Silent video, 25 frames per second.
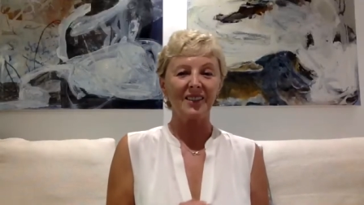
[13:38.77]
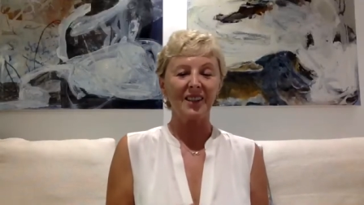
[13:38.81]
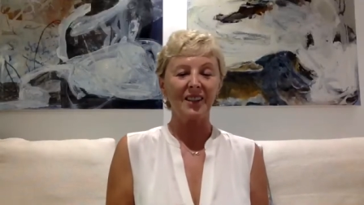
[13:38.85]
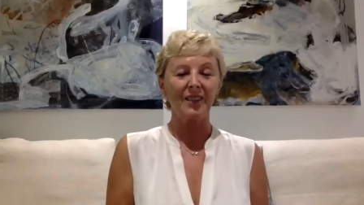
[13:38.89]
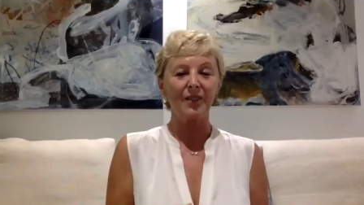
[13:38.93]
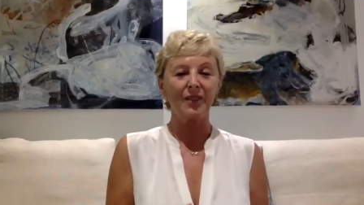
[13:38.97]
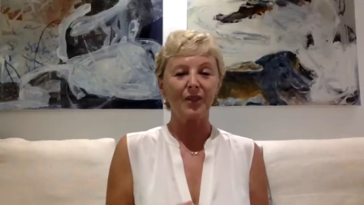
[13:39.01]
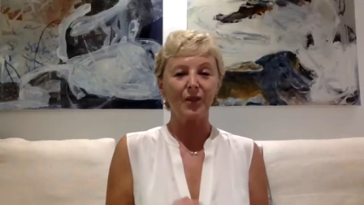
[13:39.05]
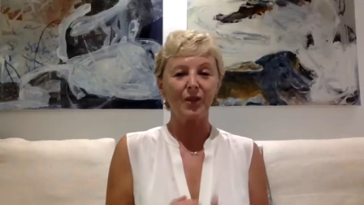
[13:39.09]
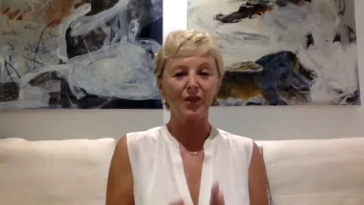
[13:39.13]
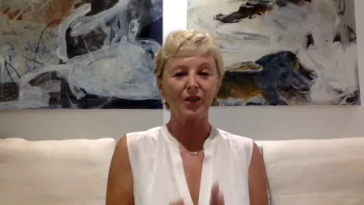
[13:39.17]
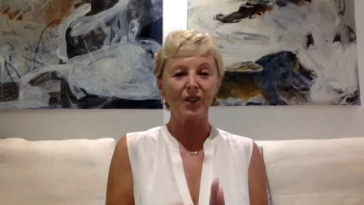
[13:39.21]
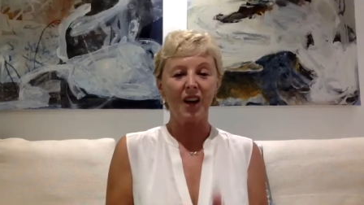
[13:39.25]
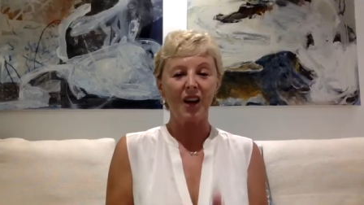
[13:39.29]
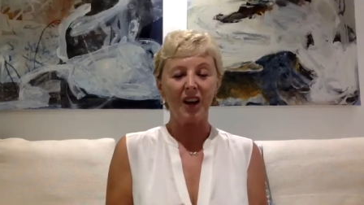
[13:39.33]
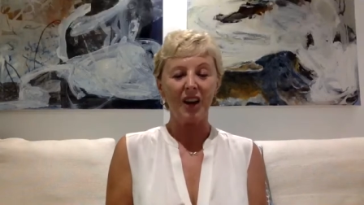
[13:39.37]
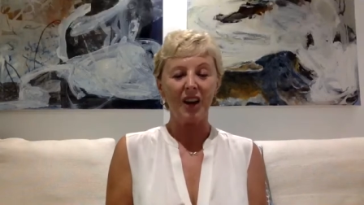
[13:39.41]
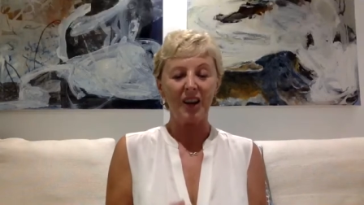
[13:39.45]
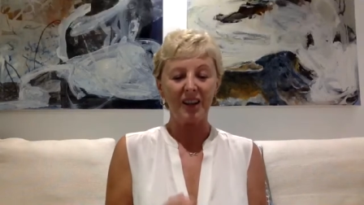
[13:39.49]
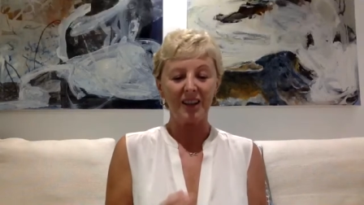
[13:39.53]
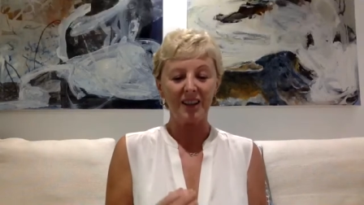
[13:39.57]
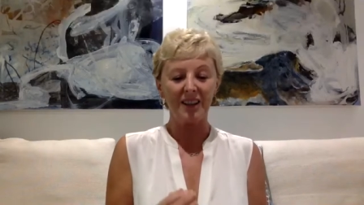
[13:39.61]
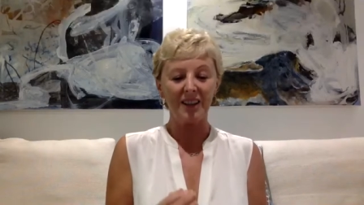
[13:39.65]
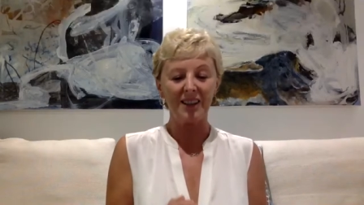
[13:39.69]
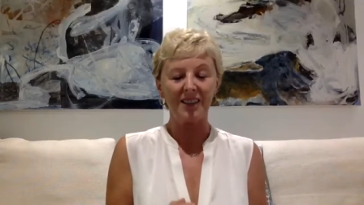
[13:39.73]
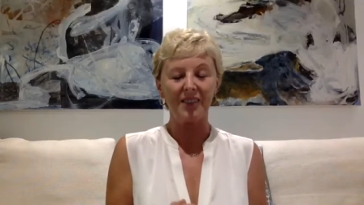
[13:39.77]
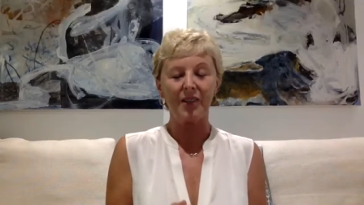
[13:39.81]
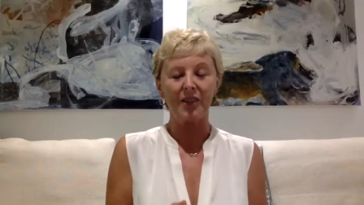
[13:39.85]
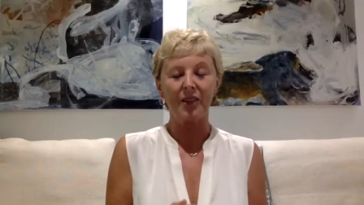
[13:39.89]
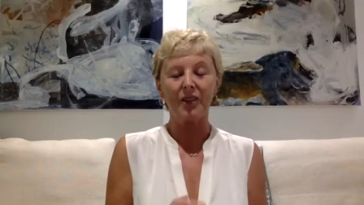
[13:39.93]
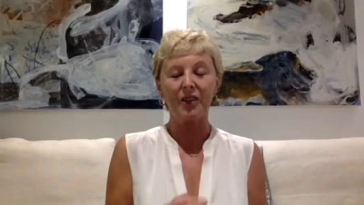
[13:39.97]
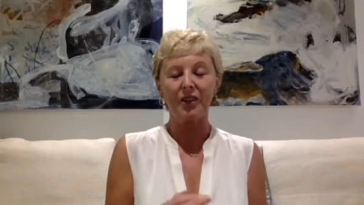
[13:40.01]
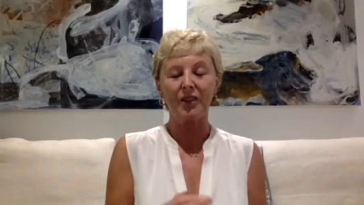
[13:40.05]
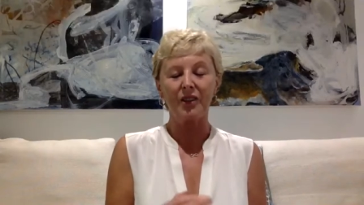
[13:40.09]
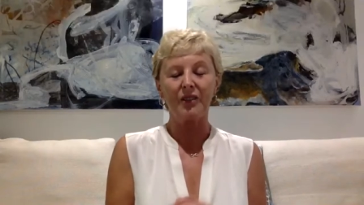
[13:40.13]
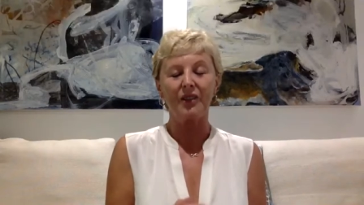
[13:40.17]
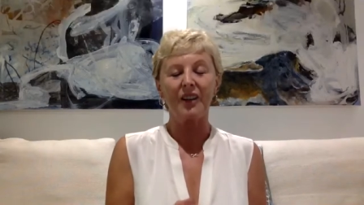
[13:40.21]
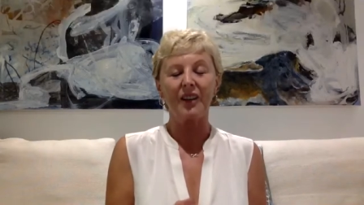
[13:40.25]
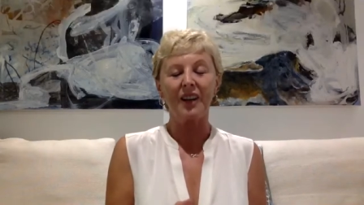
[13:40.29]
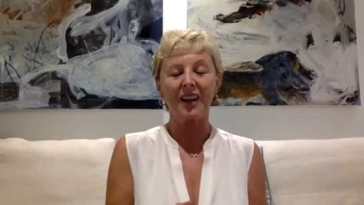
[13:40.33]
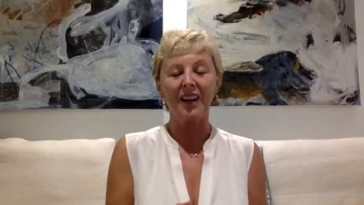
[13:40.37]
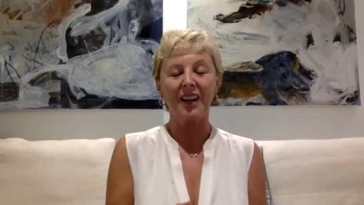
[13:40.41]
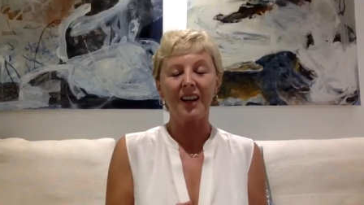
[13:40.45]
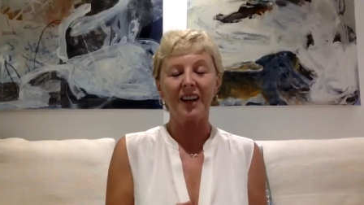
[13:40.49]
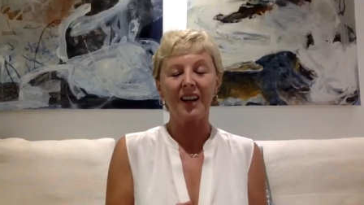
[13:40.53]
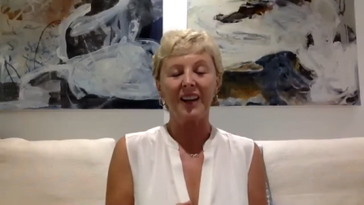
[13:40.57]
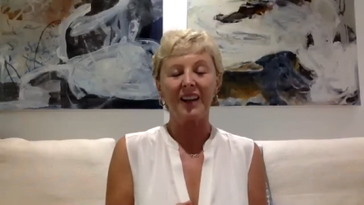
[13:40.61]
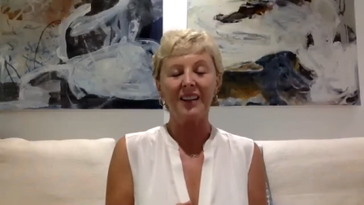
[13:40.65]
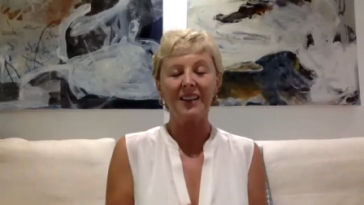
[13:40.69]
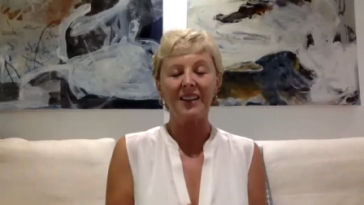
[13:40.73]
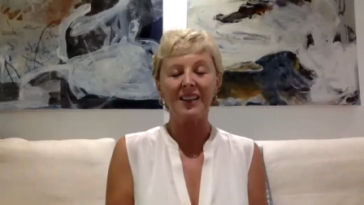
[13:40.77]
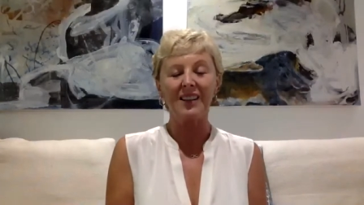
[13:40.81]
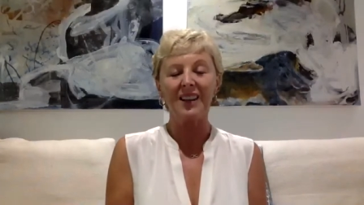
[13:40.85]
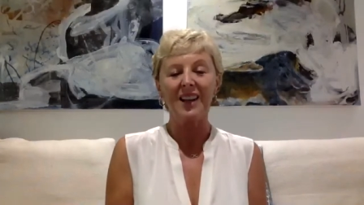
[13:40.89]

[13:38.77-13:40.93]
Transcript: if your diet's not correct,